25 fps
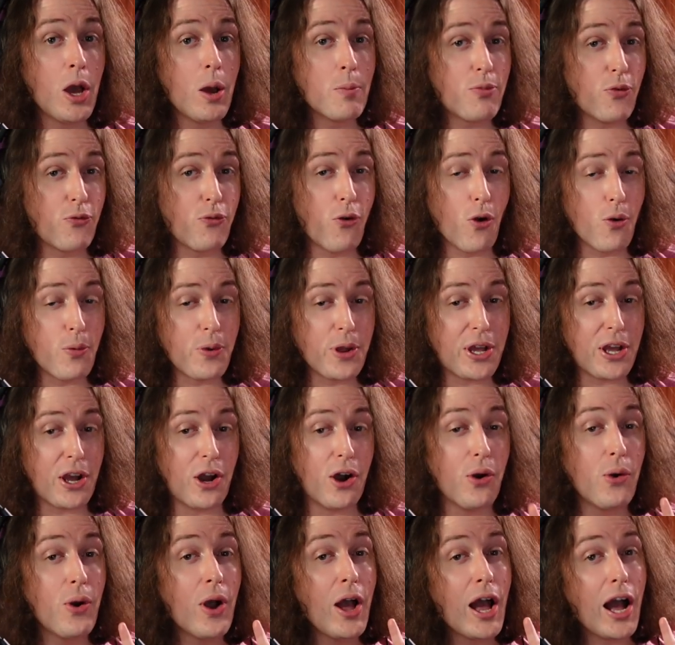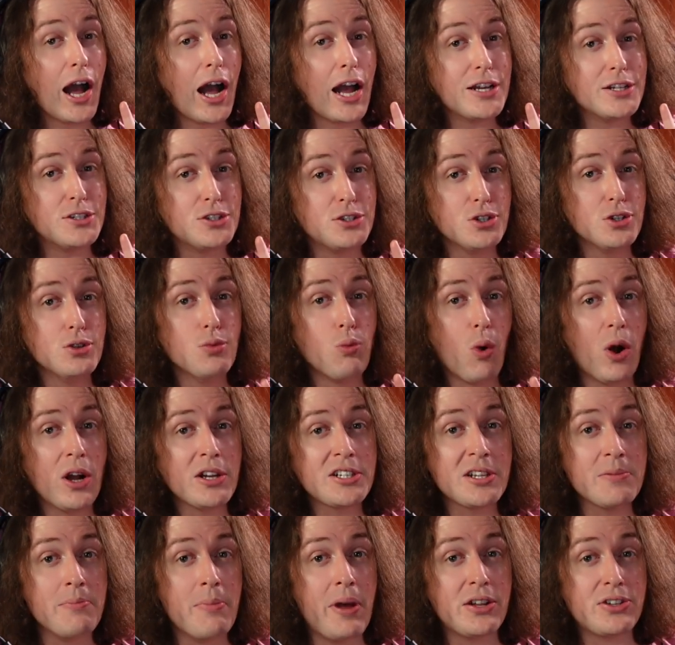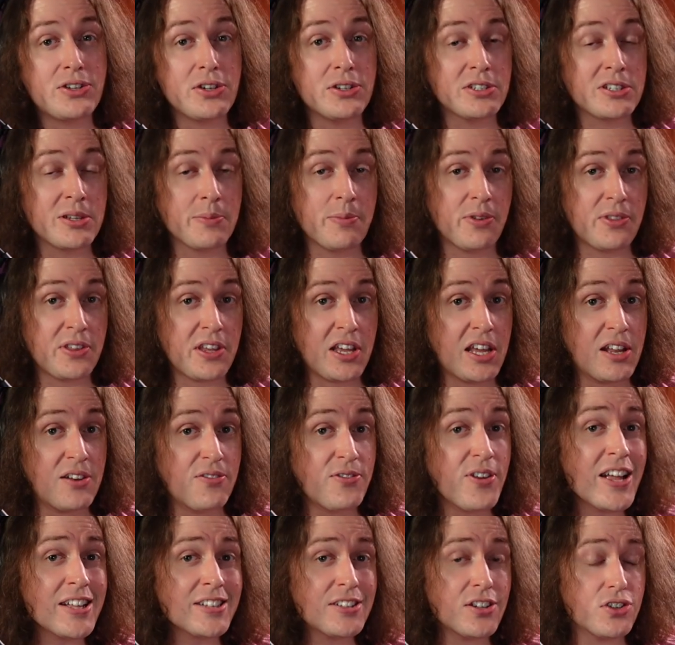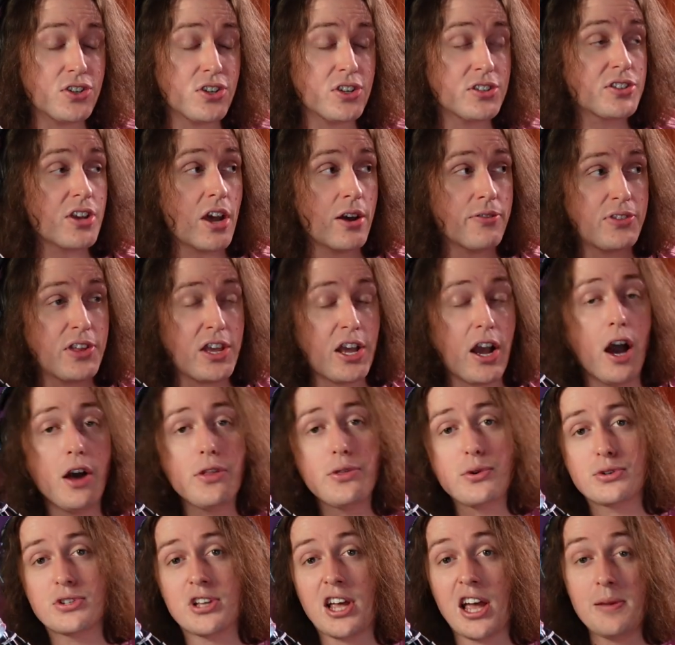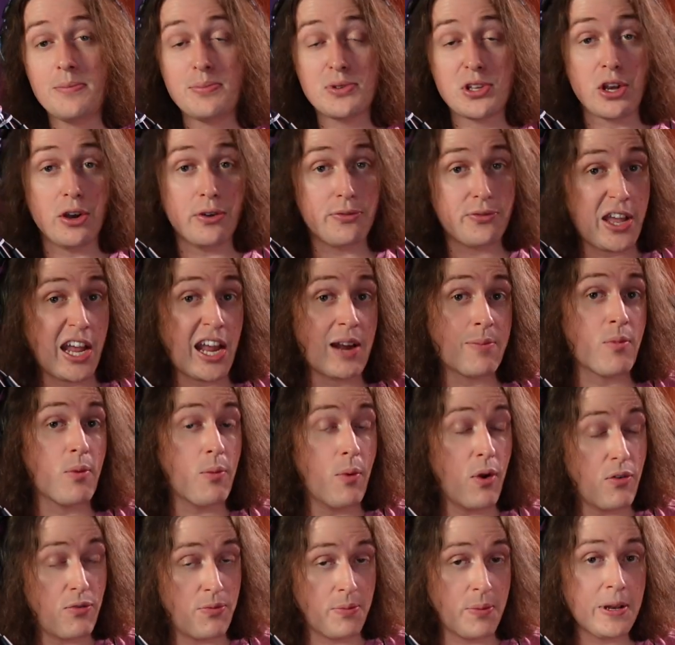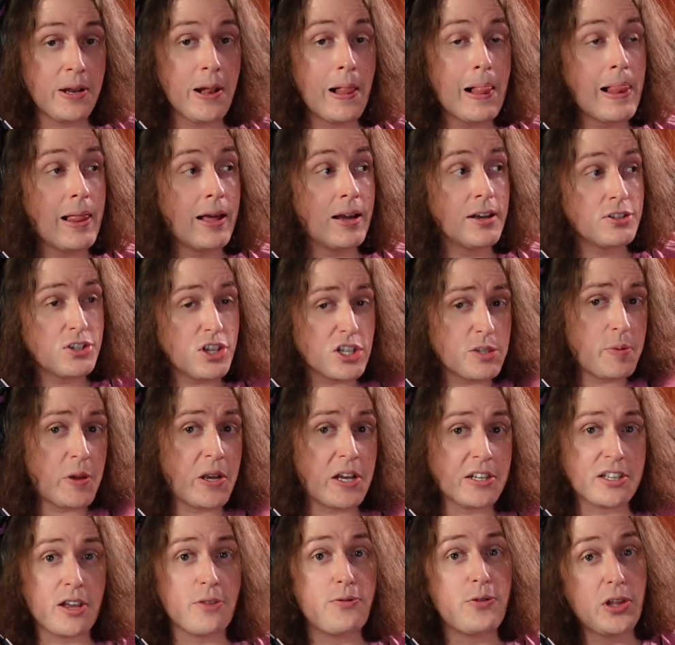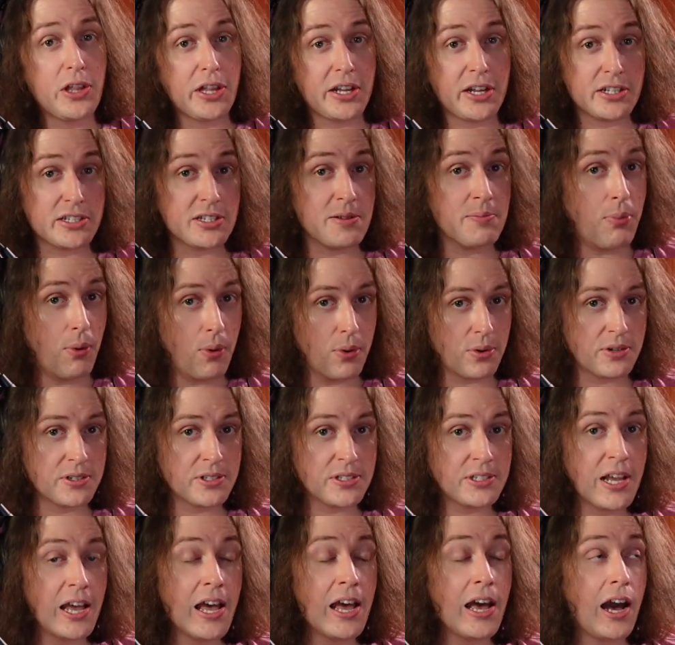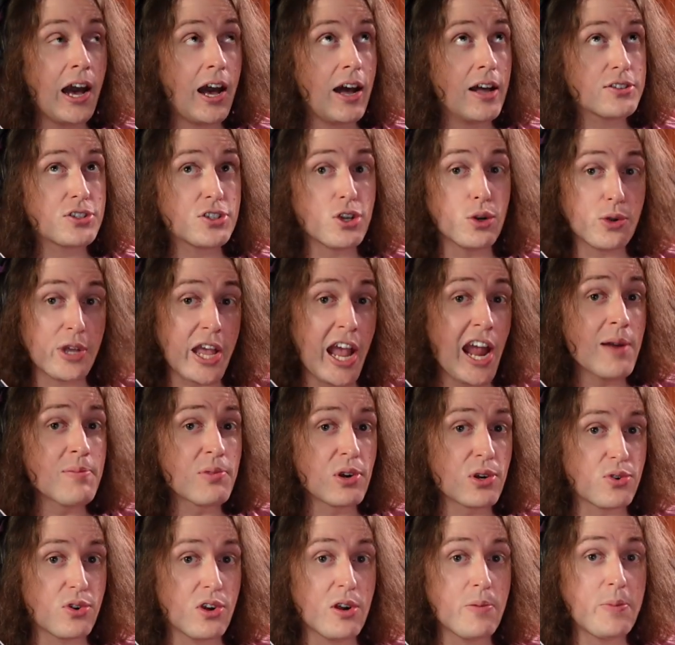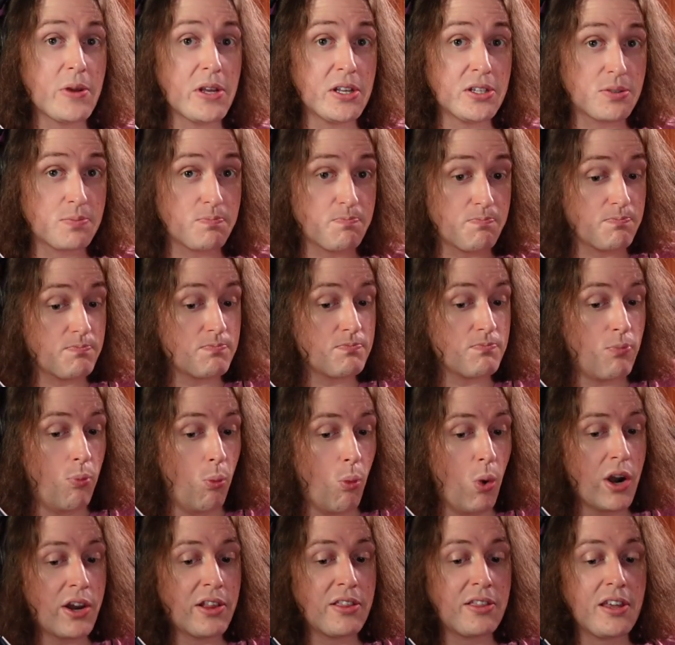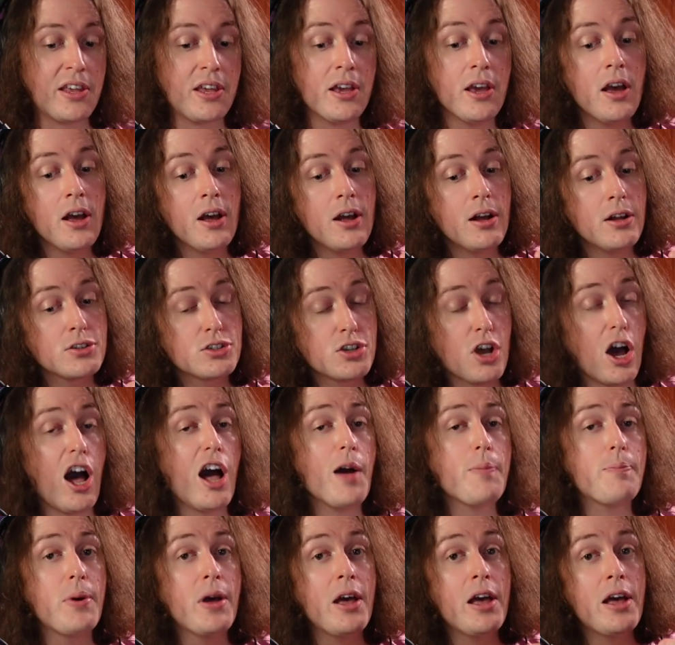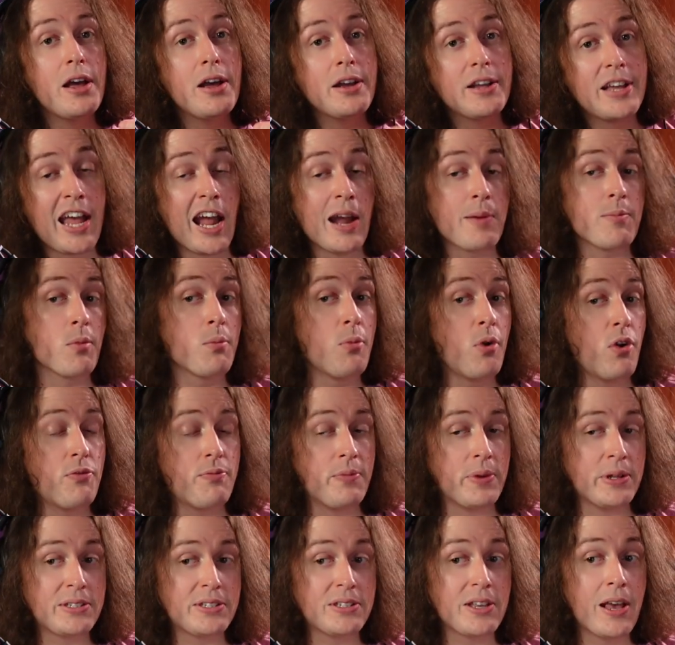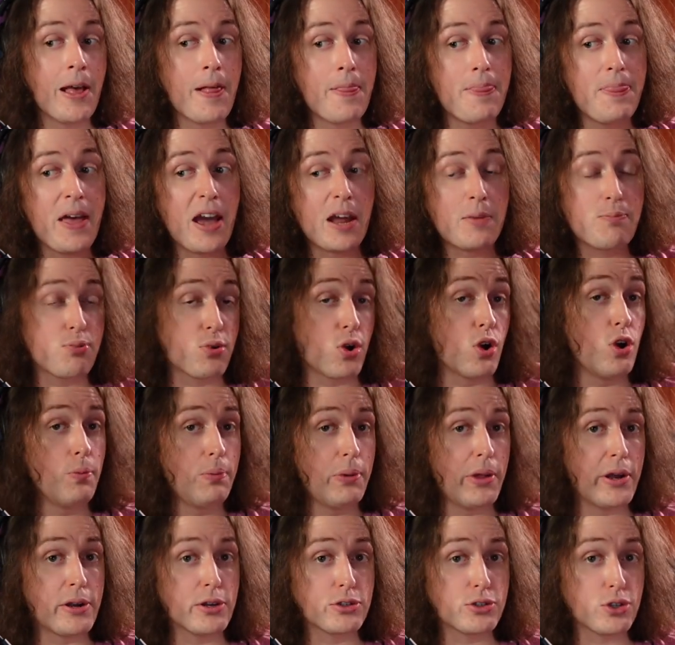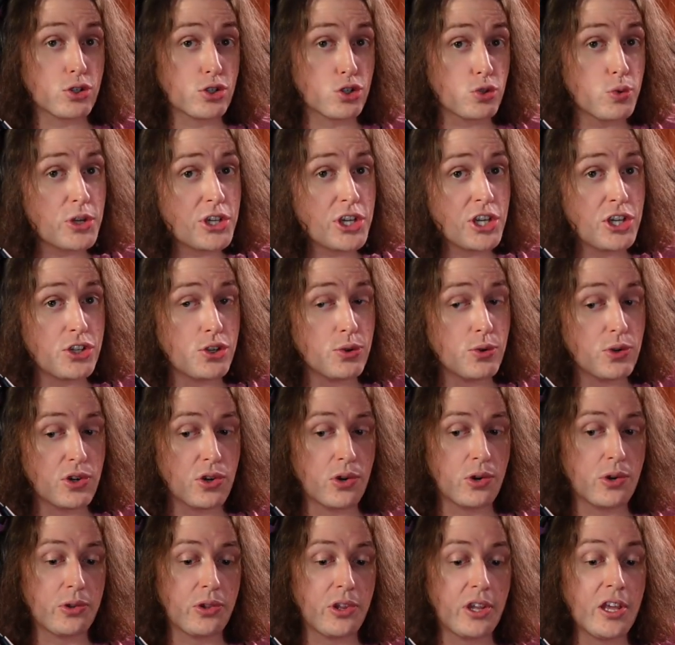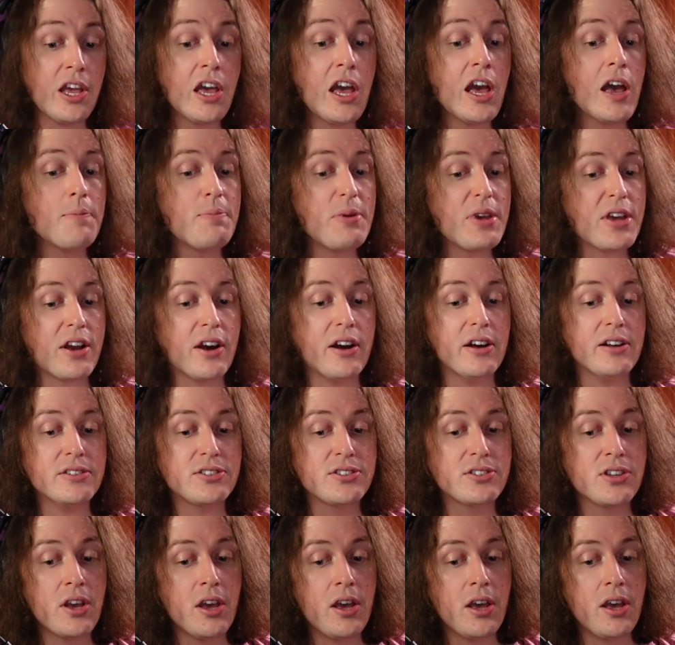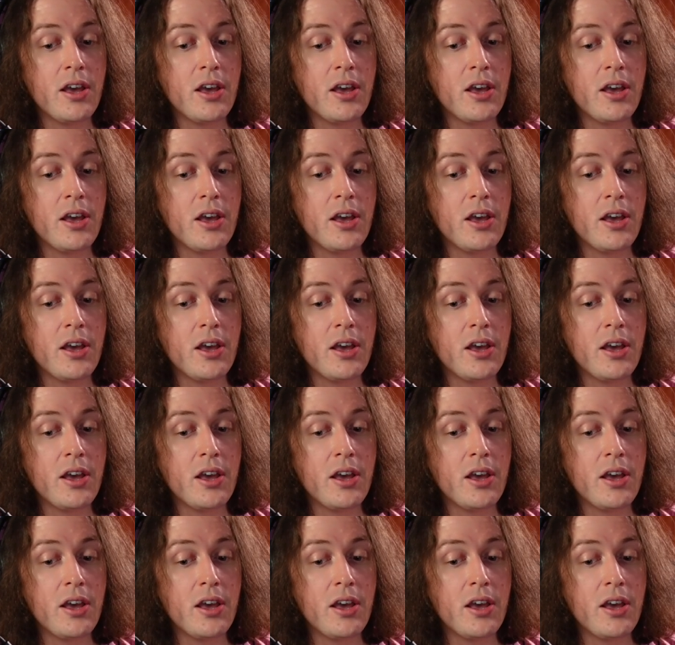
Before we go, I do want to mention some of the advantages of the other types of camera movement, just because I feel like it's important. So camera grip is one of the top camera movements that pro players are switching to currently because